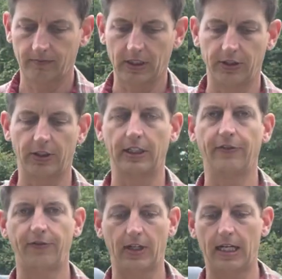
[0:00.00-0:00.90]
you're going to
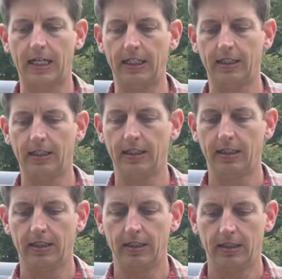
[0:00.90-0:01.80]
find
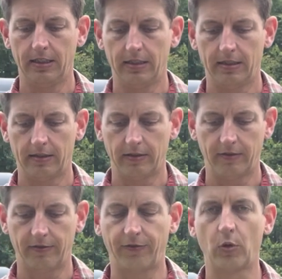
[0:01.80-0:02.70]

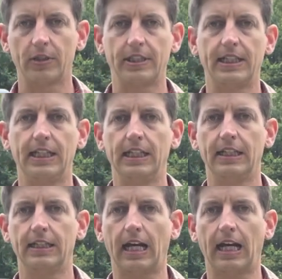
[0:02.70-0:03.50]
14